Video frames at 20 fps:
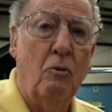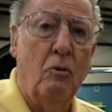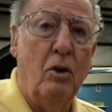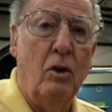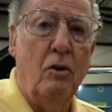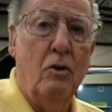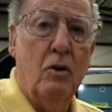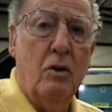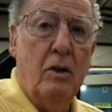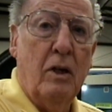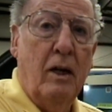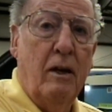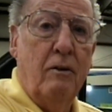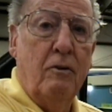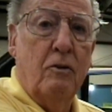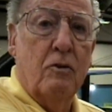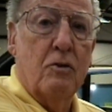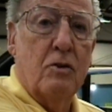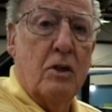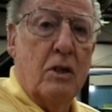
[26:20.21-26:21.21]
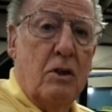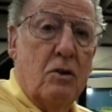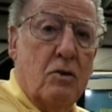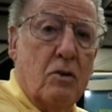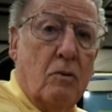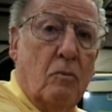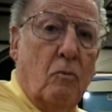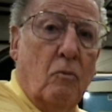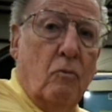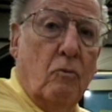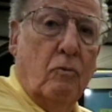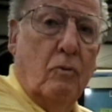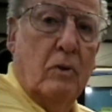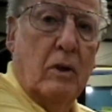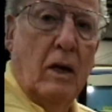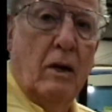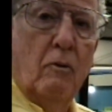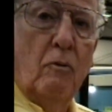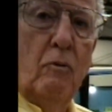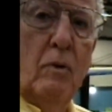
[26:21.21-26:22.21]
When you look down, you'll see some
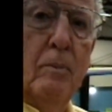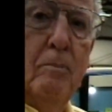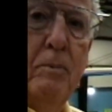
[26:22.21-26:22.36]
kind of